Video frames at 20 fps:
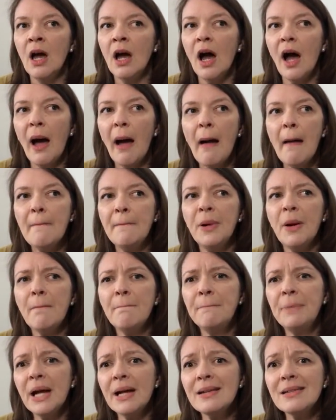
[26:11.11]

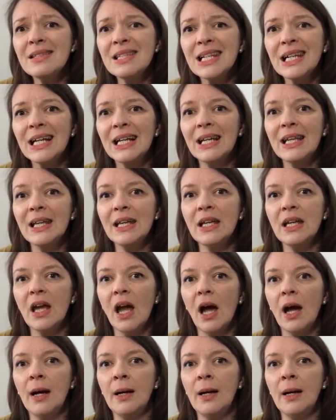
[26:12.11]
But basically,